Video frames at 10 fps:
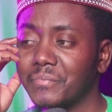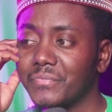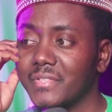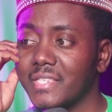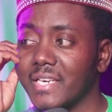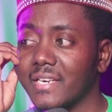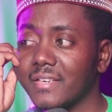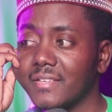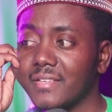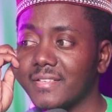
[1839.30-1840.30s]
yeah,
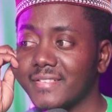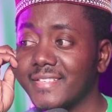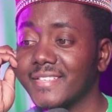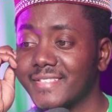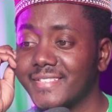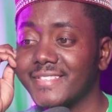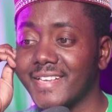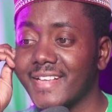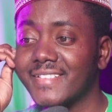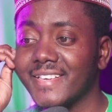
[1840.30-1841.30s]
this,
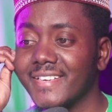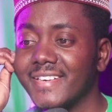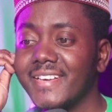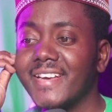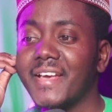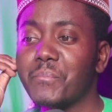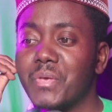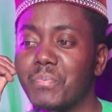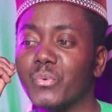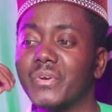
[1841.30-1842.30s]
I think
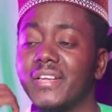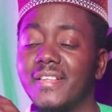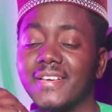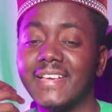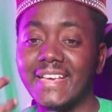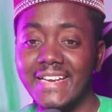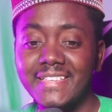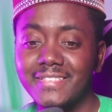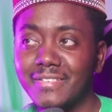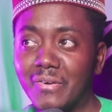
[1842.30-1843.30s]
people will either get
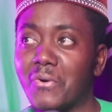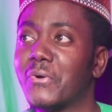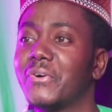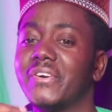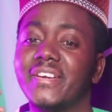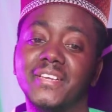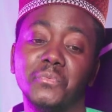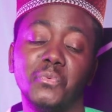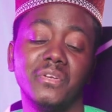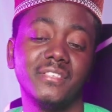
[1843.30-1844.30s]
it or it
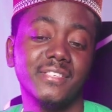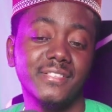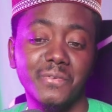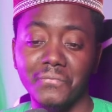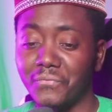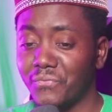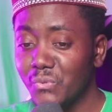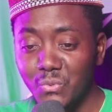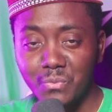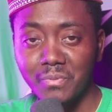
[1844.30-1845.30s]
will just
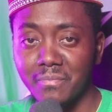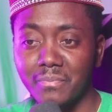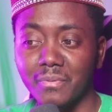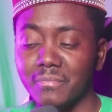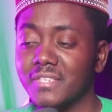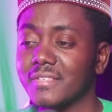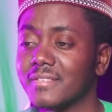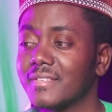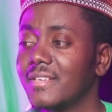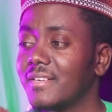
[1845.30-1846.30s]
confuse people,
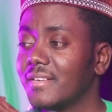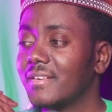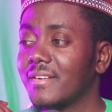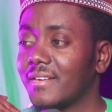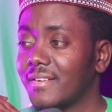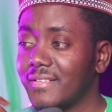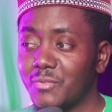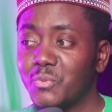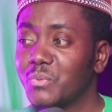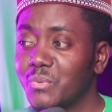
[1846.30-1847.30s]
because
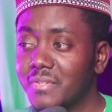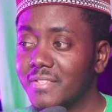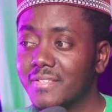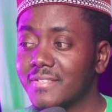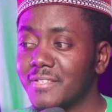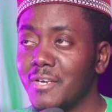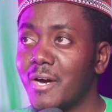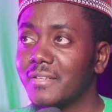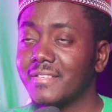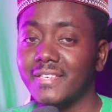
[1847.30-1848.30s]
this is
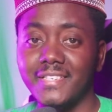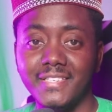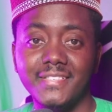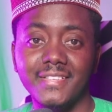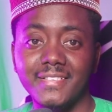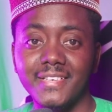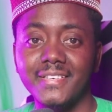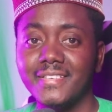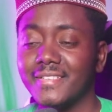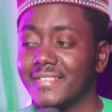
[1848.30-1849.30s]
not an easy
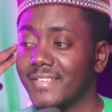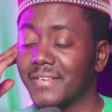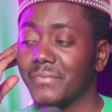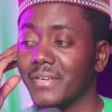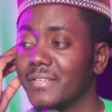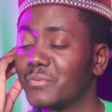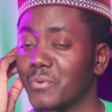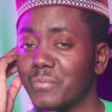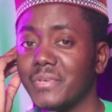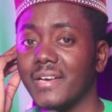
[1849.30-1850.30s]
thing. It really
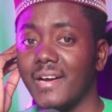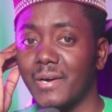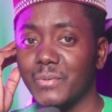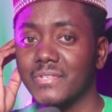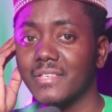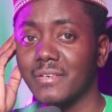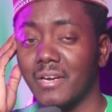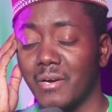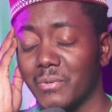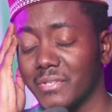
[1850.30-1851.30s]
took me hours and
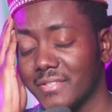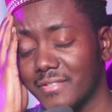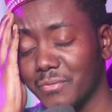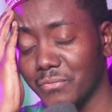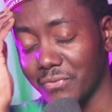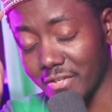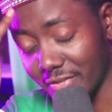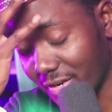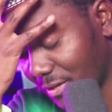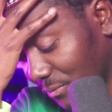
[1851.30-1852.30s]
hours to
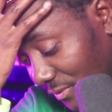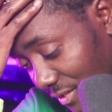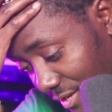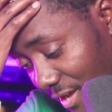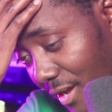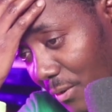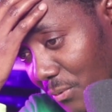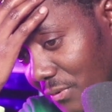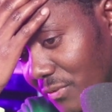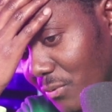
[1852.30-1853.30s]
figure out how
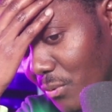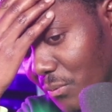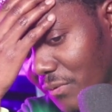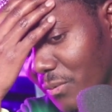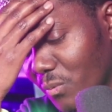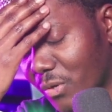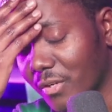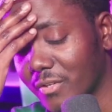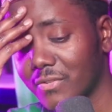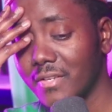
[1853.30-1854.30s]
this whole thing
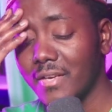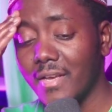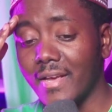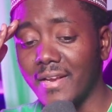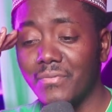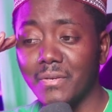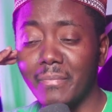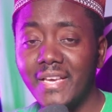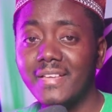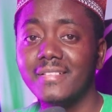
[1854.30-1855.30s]
works, and even
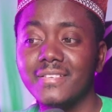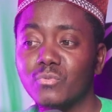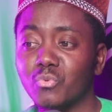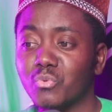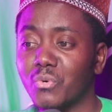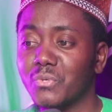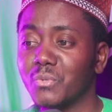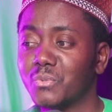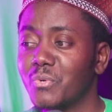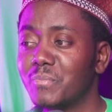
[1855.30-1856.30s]
making this
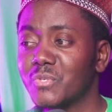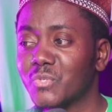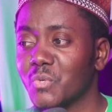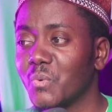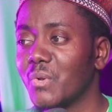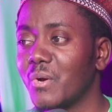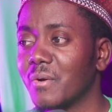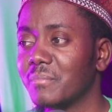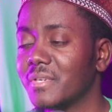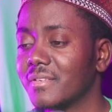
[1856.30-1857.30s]
tutorial took me so
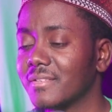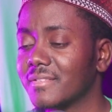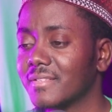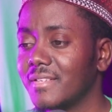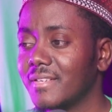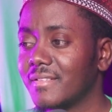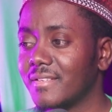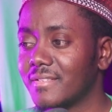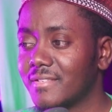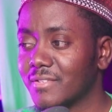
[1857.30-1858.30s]
long because
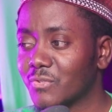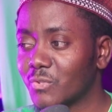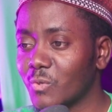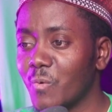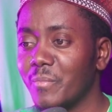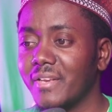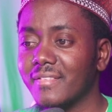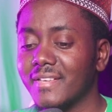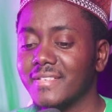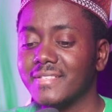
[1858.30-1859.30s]
there's just so many
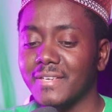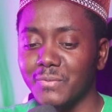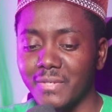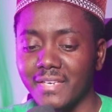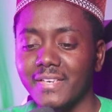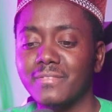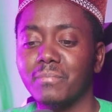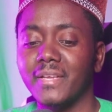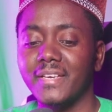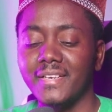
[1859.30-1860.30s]
things that you gotta
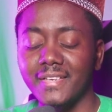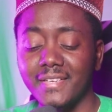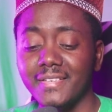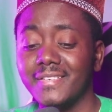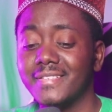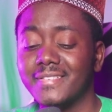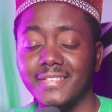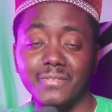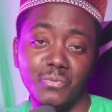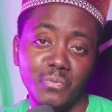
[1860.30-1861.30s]
explain and it's
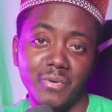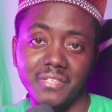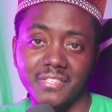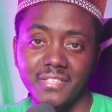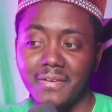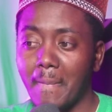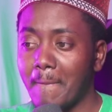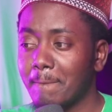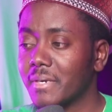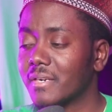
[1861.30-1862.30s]
just too much.
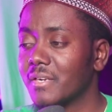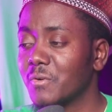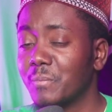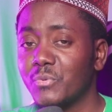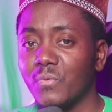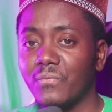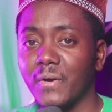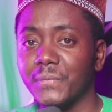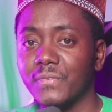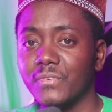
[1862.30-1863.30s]
But I hope you
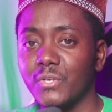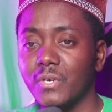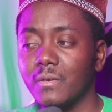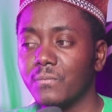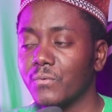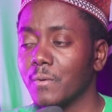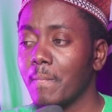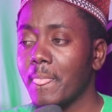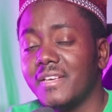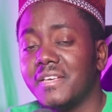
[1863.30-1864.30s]
found this video helpful.
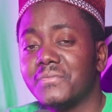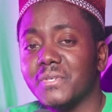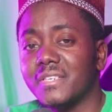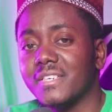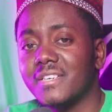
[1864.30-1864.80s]
If you did,